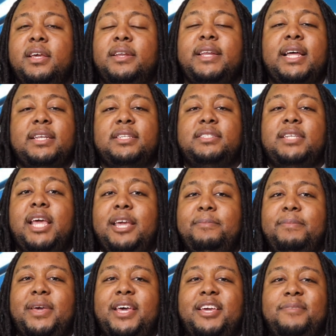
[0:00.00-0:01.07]
Not the
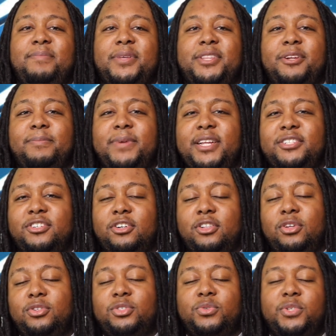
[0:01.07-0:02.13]
same bed, but their beds are
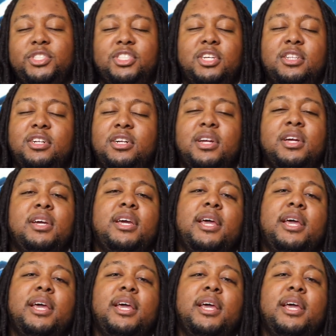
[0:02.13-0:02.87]
close to each other.